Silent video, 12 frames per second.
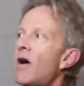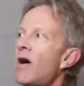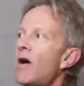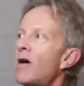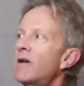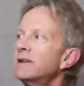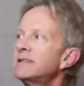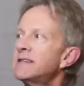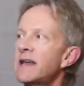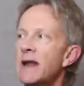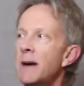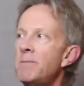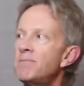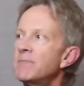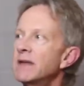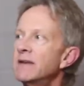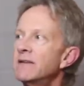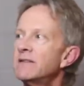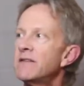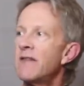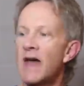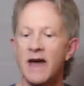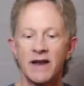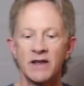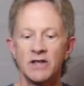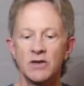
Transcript: are set up is that